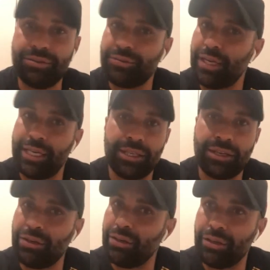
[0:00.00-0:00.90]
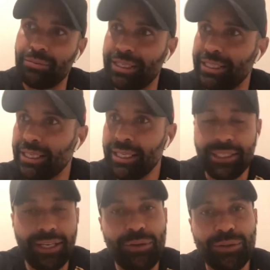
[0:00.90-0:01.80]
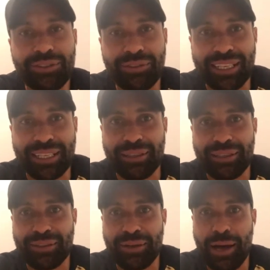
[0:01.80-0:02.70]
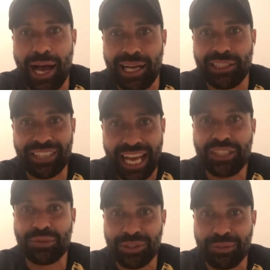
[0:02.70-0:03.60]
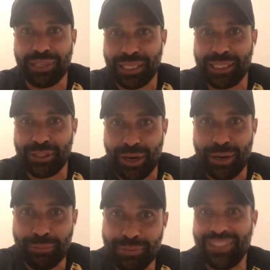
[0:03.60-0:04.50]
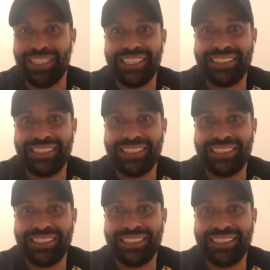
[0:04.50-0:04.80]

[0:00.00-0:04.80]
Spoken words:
Thank God, man. Yeah, it was like Sash was a bloody grub.